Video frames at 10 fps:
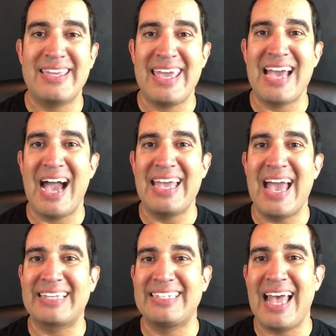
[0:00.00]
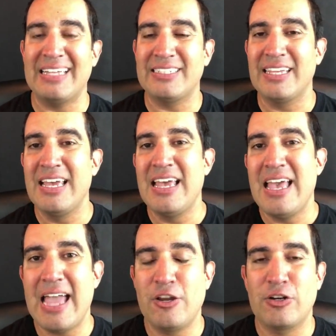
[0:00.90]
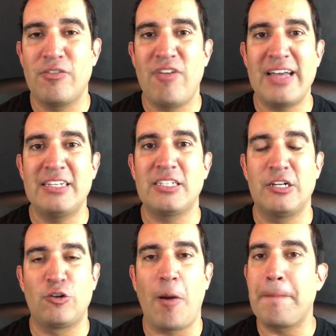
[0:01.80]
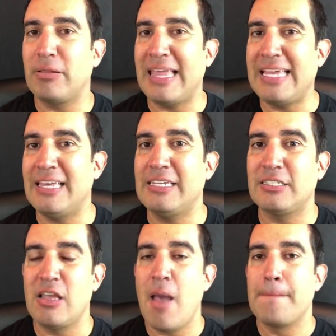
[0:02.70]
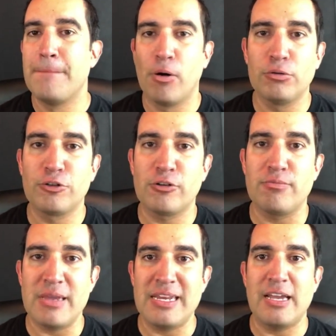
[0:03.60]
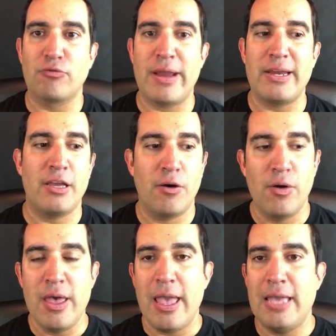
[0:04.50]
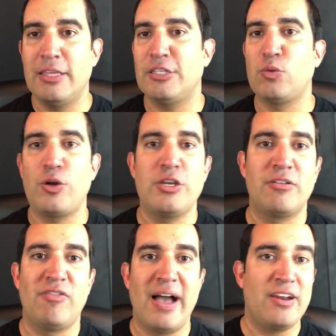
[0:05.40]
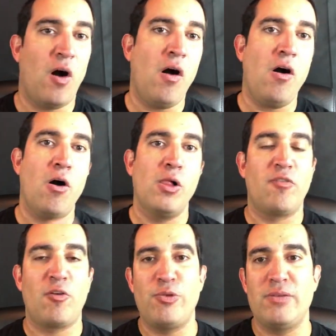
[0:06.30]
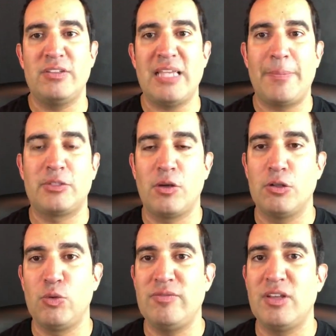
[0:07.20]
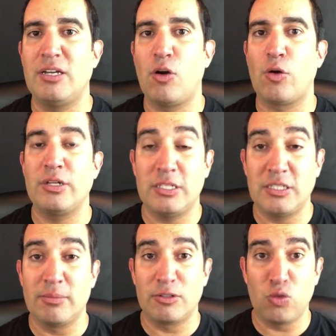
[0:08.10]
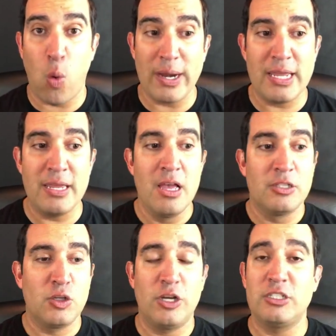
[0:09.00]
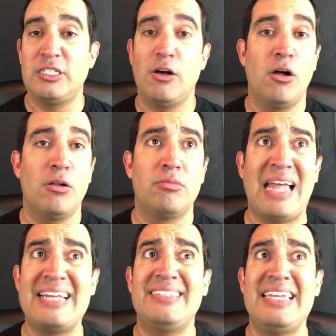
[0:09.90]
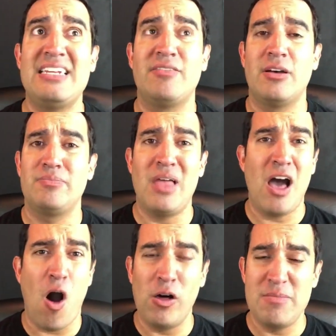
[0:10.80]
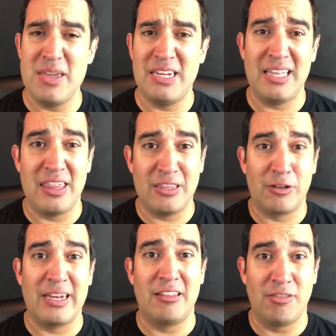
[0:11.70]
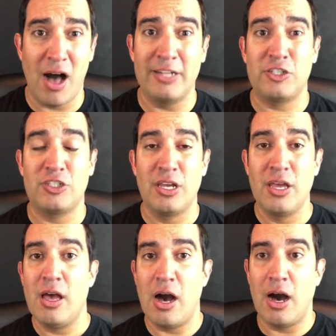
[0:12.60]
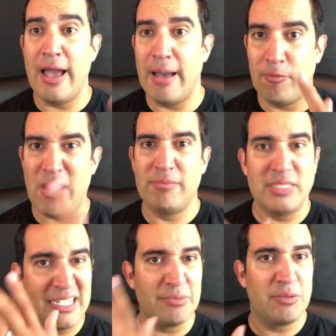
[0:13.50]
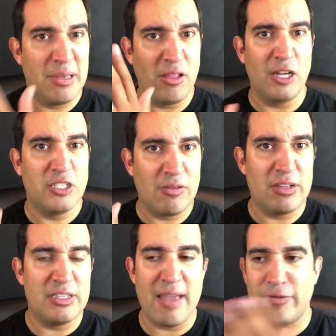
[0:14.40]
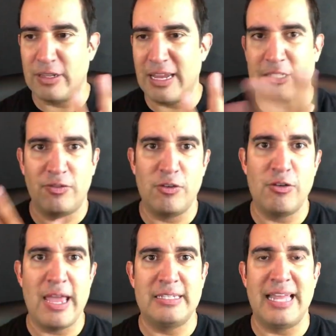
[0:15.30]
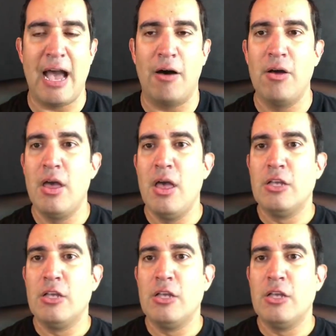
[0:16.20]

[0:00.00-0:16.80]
JavyKixs. And you're going to find us under our playlist, Boulder Media Radio. And this is where you can find all of our previous episodes. We've done already, this is number 20. So you're going to see all 19 of them. Not all immediately. I think they're getting launched. We have them set up to be launched every day for the next few days now.